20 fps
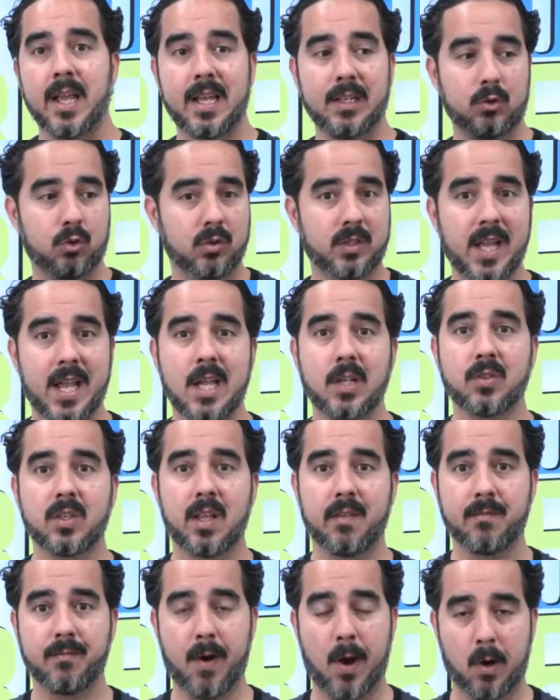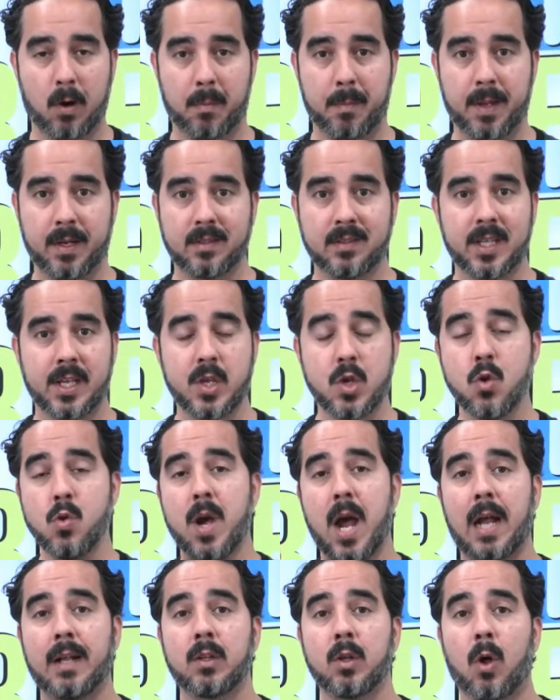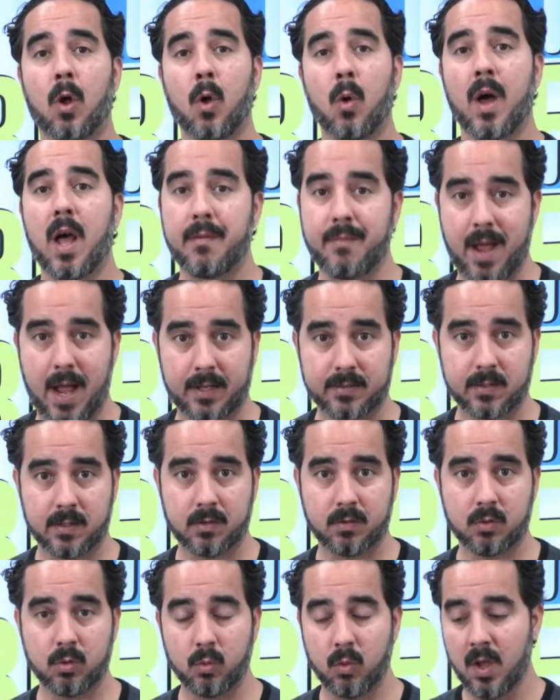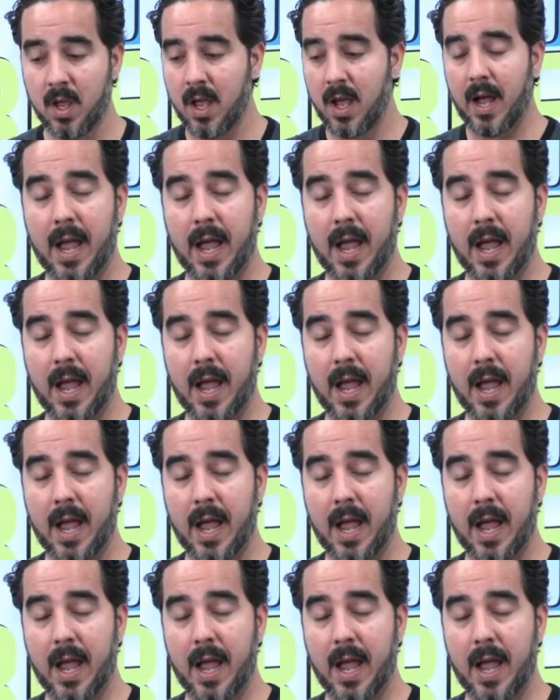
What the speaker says: in today's environment that you guys all have access to.